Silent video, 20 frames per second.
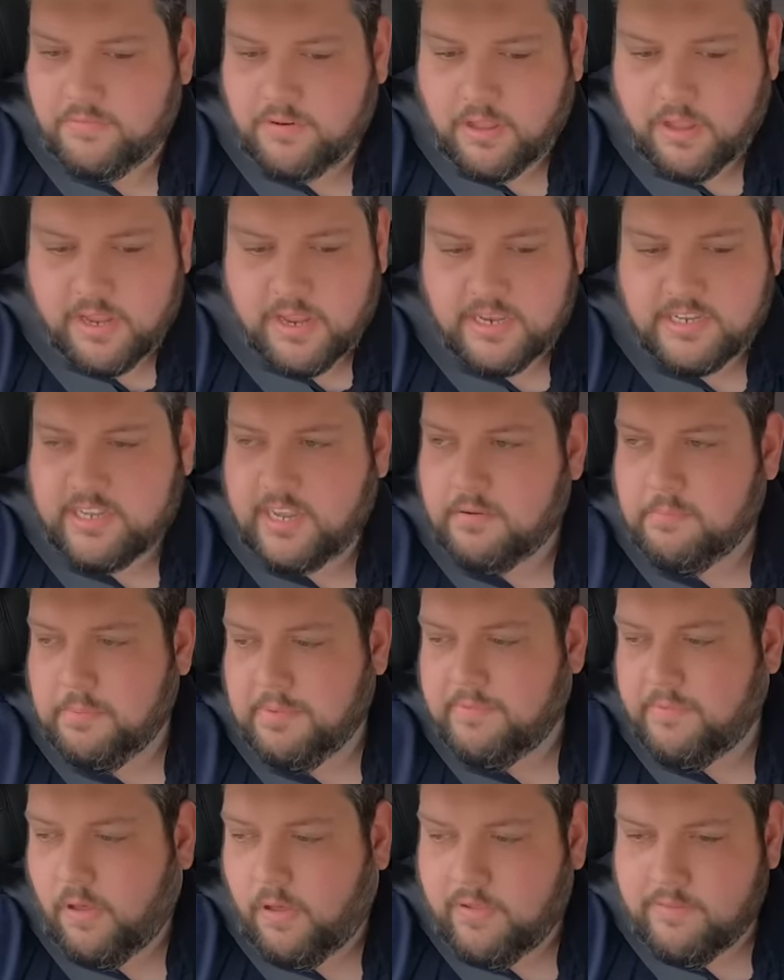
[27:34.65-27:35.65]
like, it takes
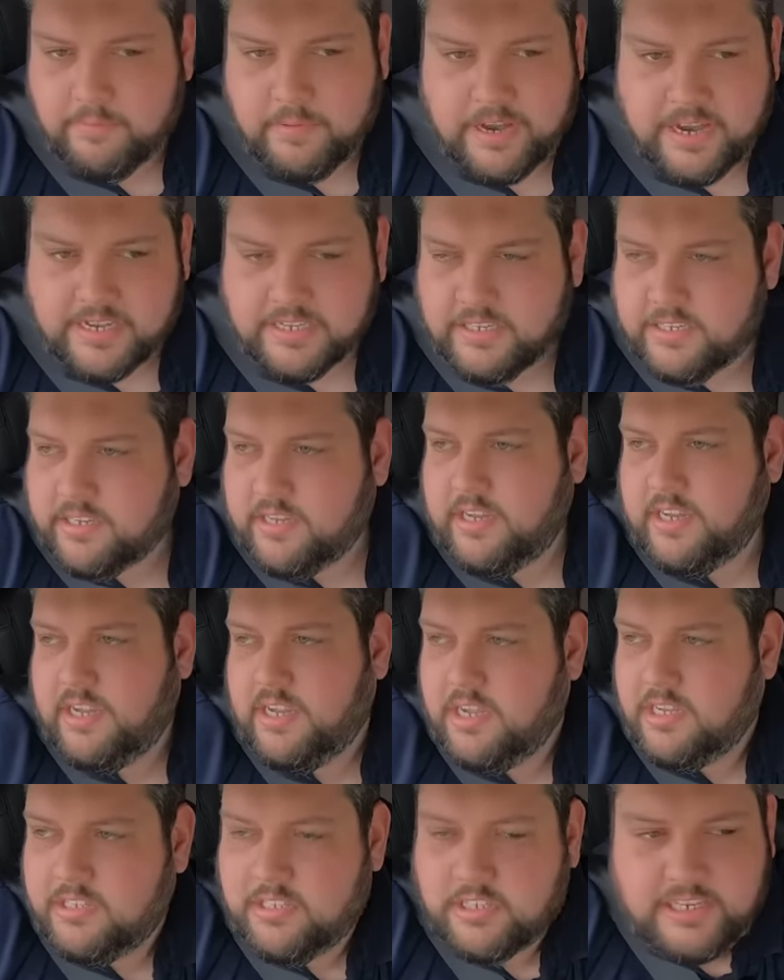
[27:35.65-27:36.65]
me 5 minutes.
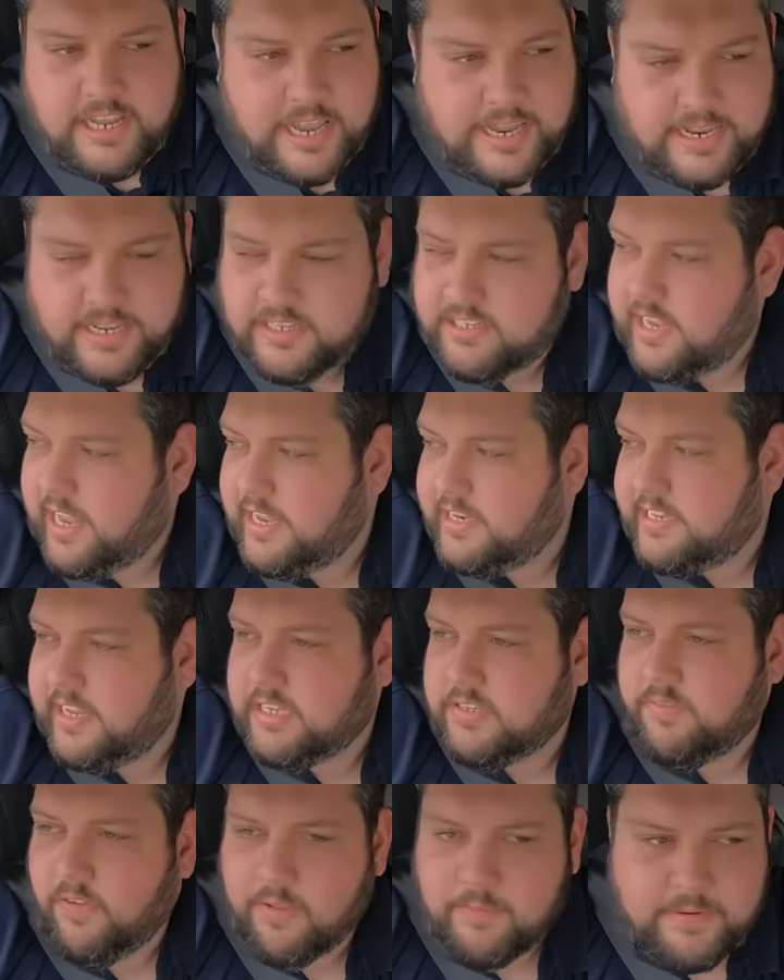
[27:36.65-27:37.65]
So say it
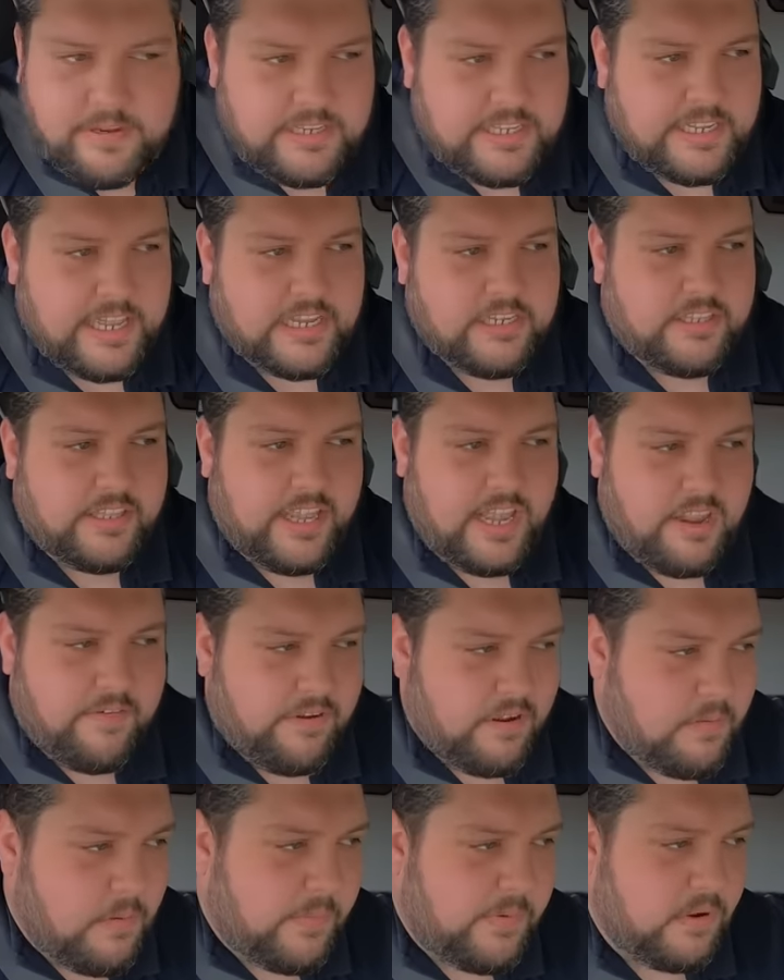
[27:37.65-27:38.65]
takes 5 minutes to get to the
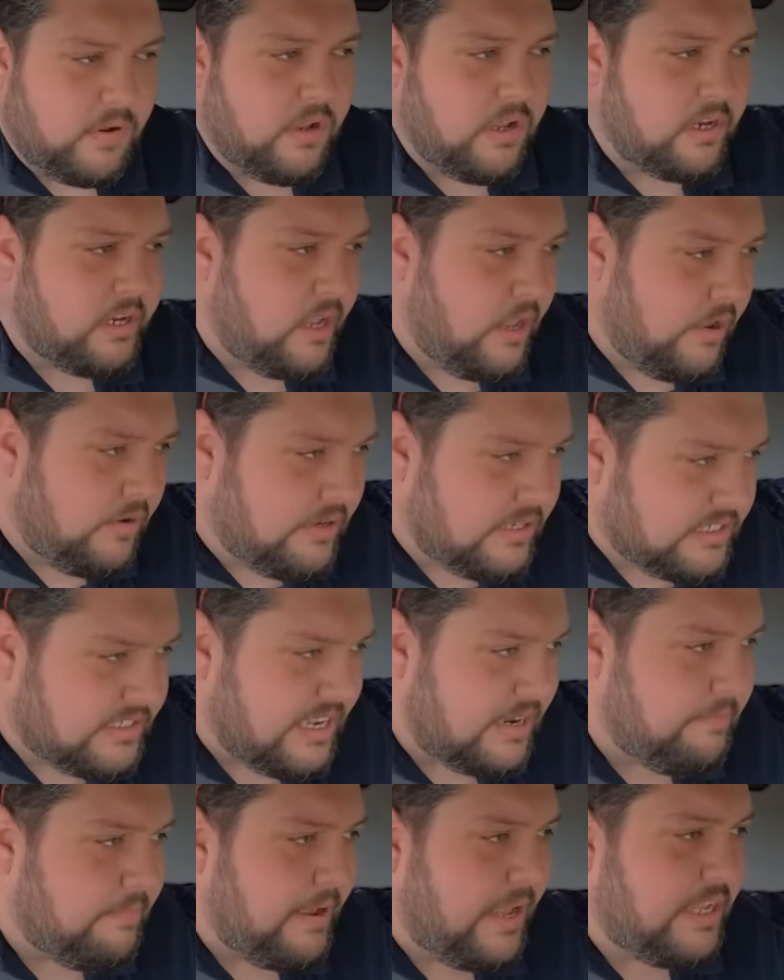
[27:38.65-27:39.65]
area where we've got to unload. That's
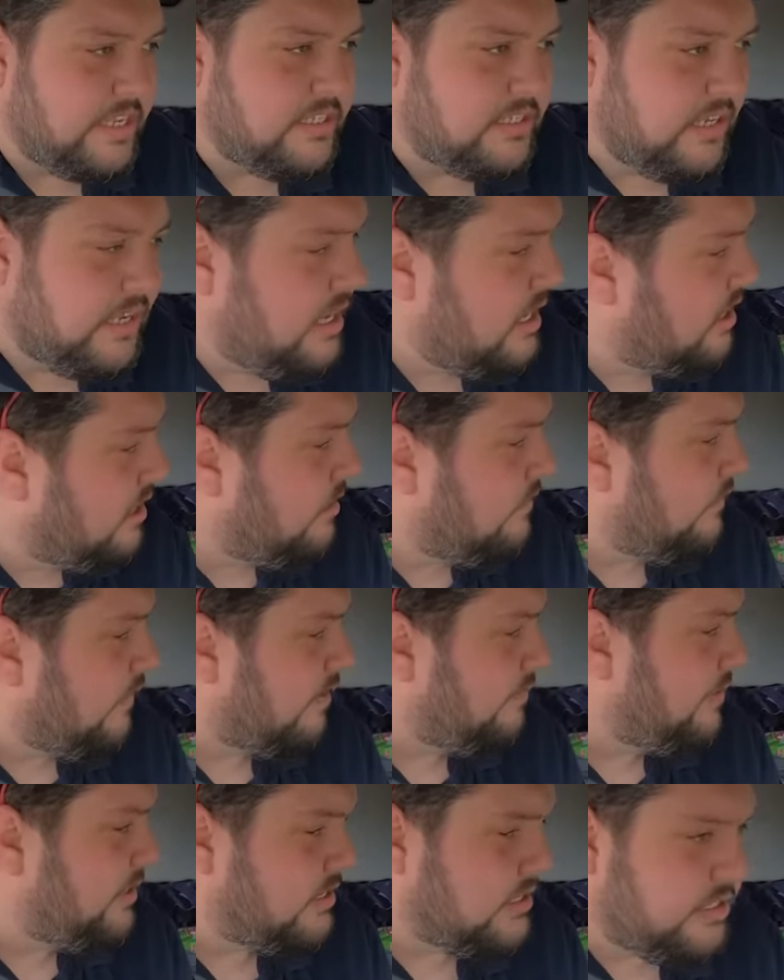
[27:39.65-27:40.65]
10 past.
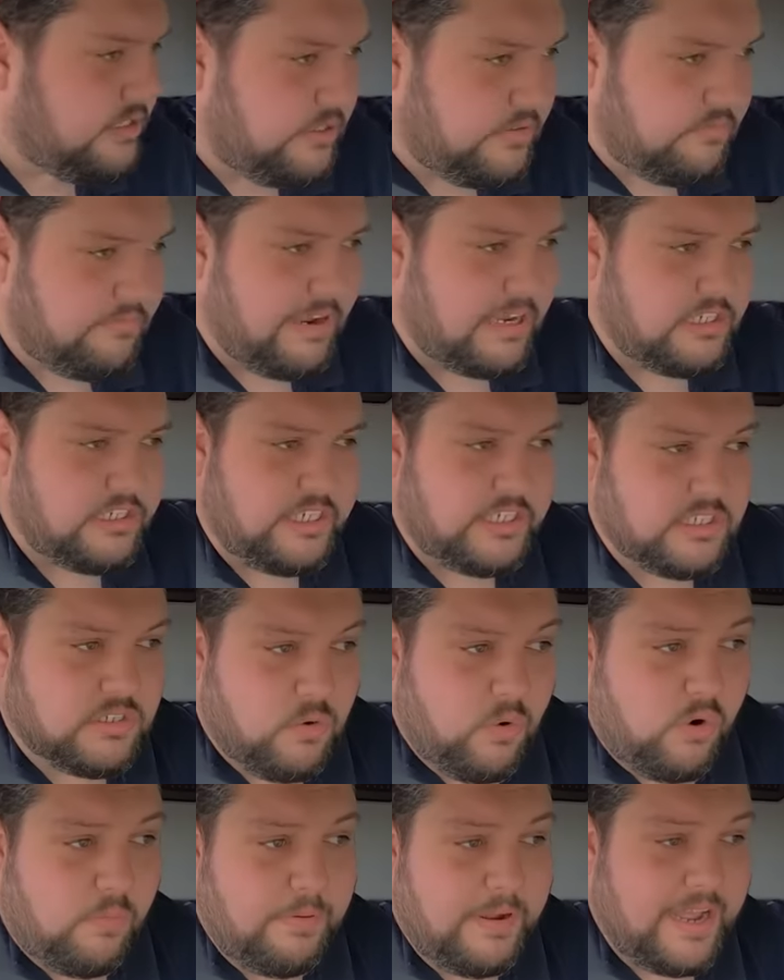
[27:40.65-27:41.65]
5 minutes to do the ratchets,
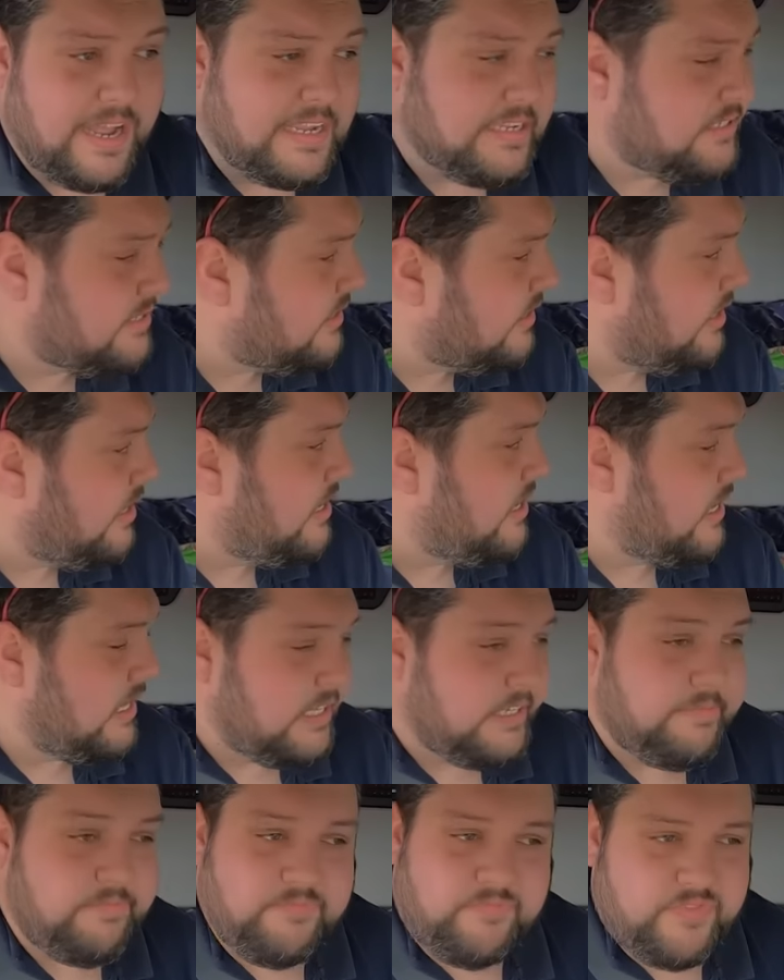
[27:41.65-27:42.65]
15 past.
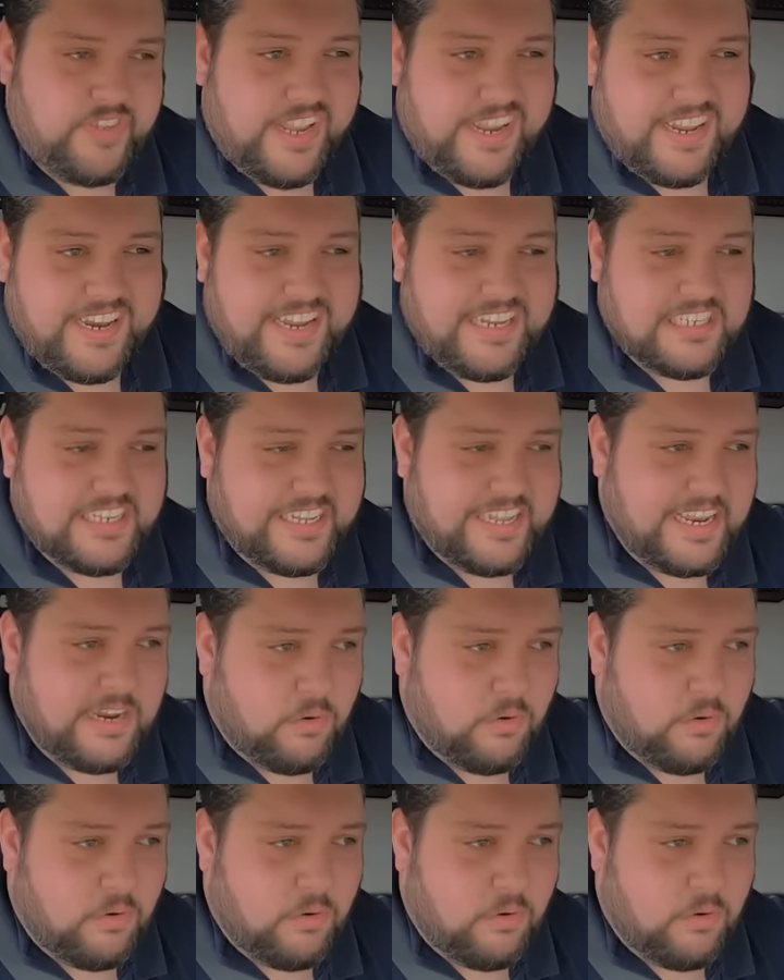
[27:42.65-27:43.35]
They can easily get